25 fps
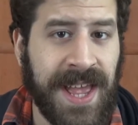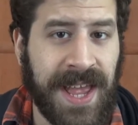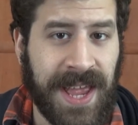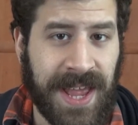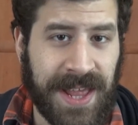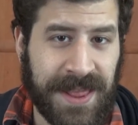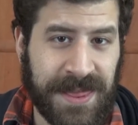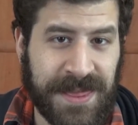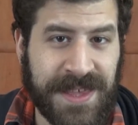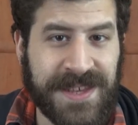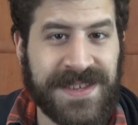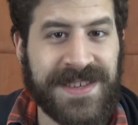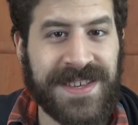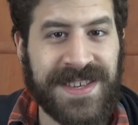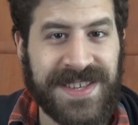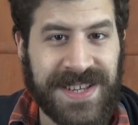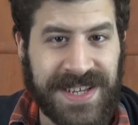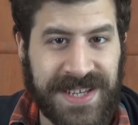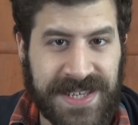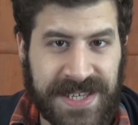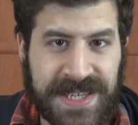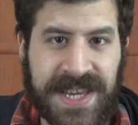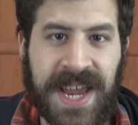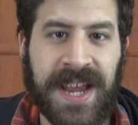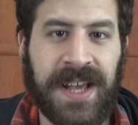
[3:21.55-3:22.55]
And this is
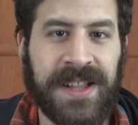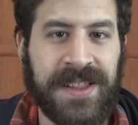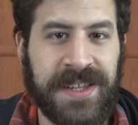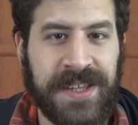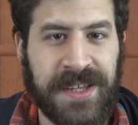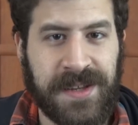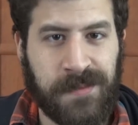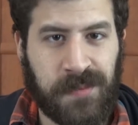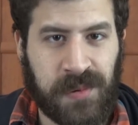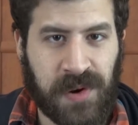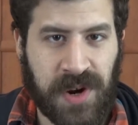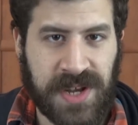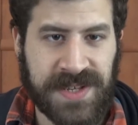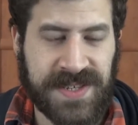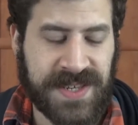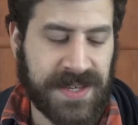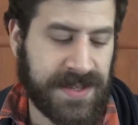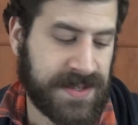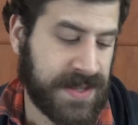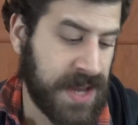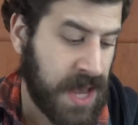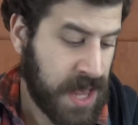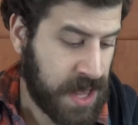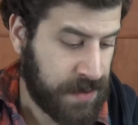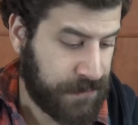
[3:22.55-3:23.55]
exactly the
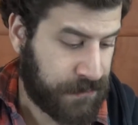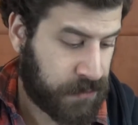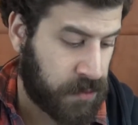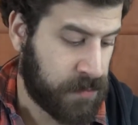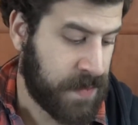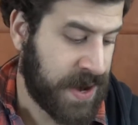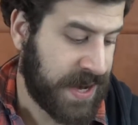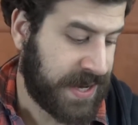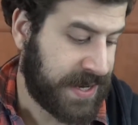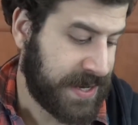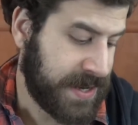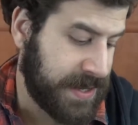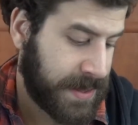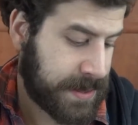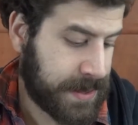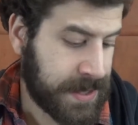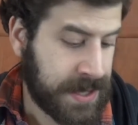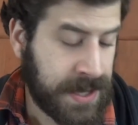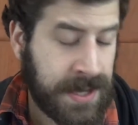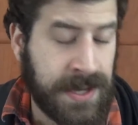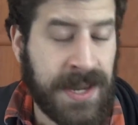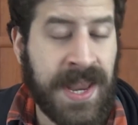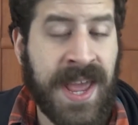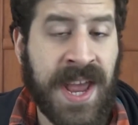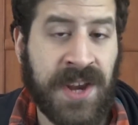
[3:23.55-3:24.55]
process for making
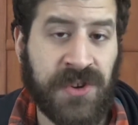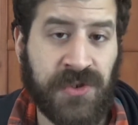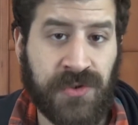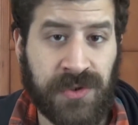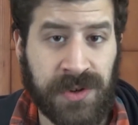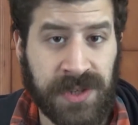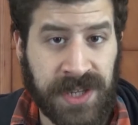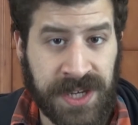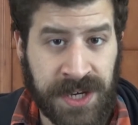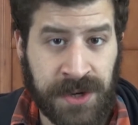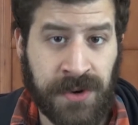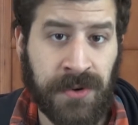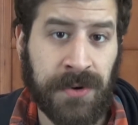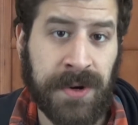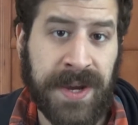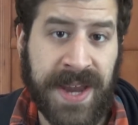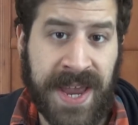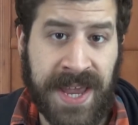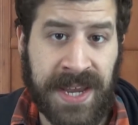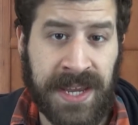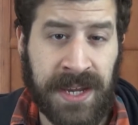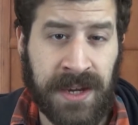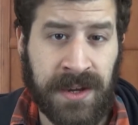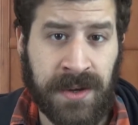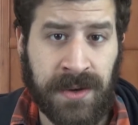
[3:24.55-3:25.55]
the natural
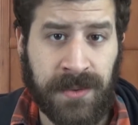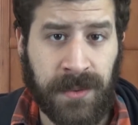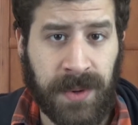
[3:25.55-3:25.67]
inorganic.